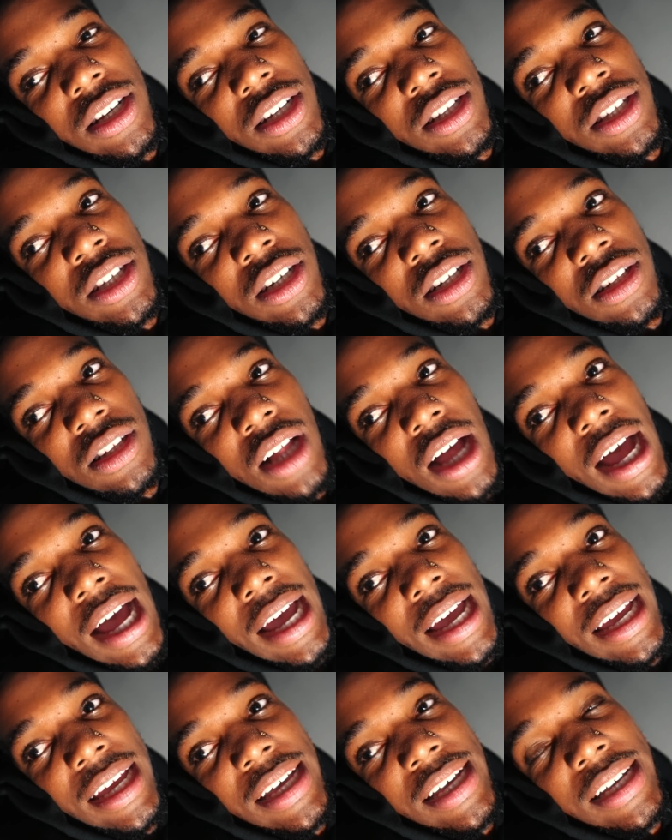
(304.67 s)
until
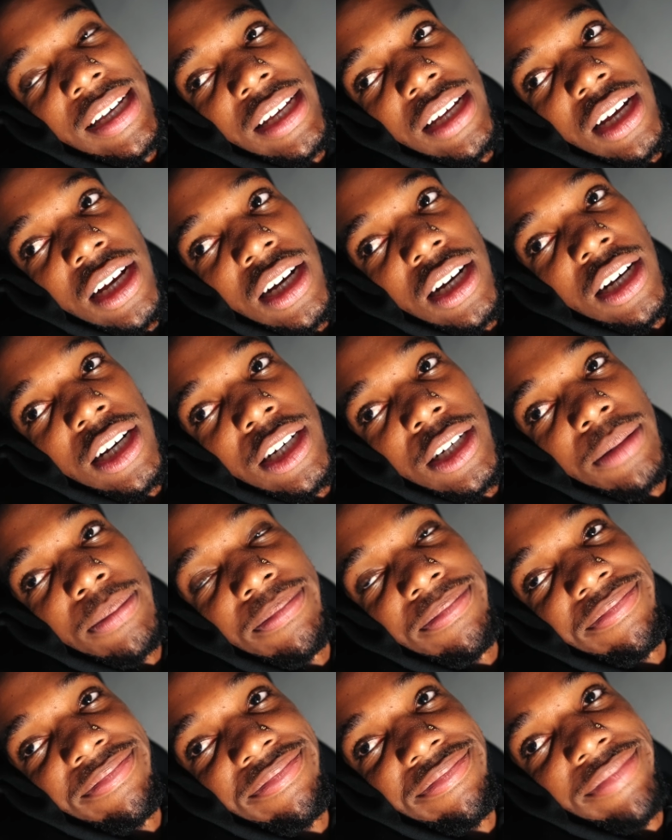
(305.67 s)
I
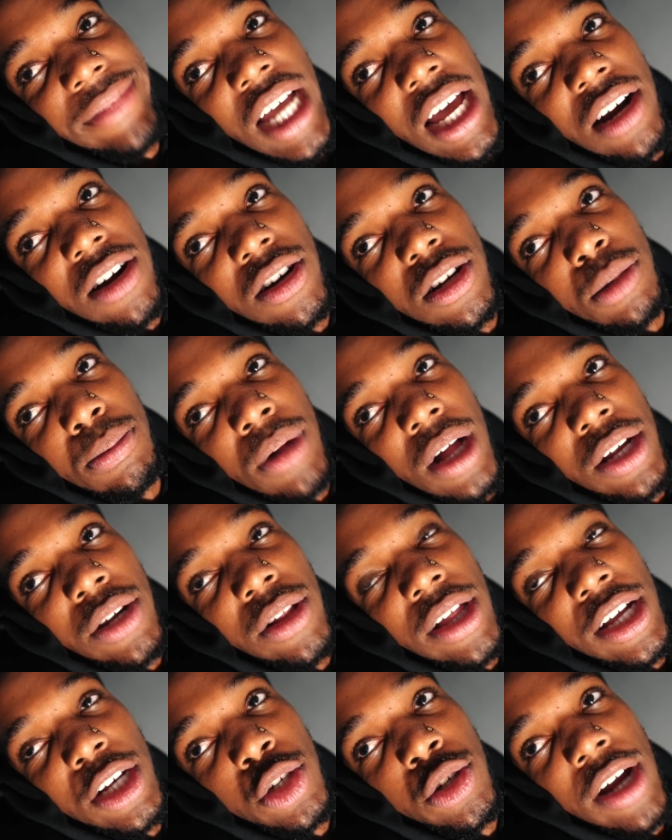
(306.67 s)
don't know, probably do
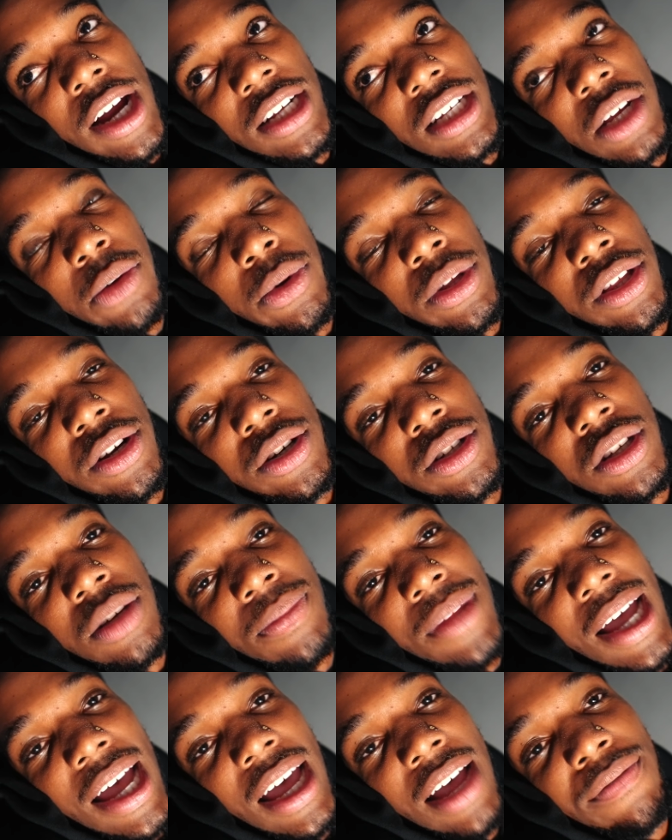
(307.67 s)
like a track day with it or
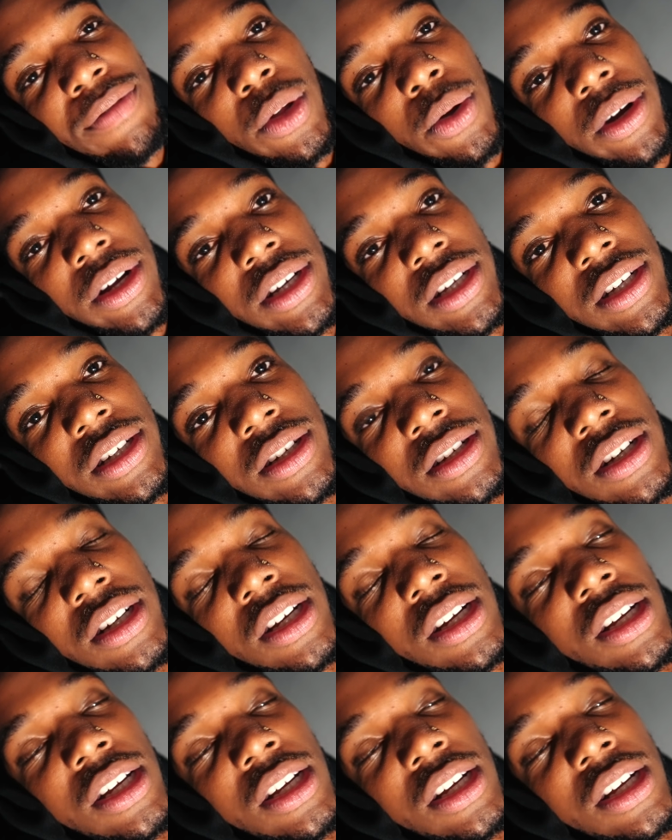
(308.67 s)
something. I have no idea.